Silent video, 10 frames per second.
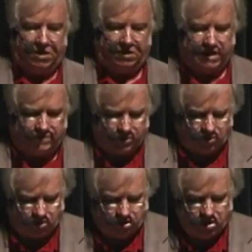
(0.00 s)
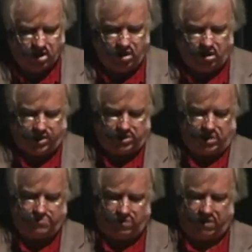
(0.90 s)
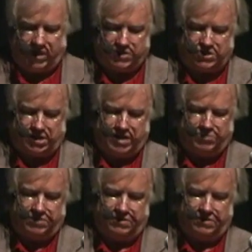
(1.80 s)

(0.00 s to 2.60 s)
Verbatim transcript: 11 occurred on a temporary assignment.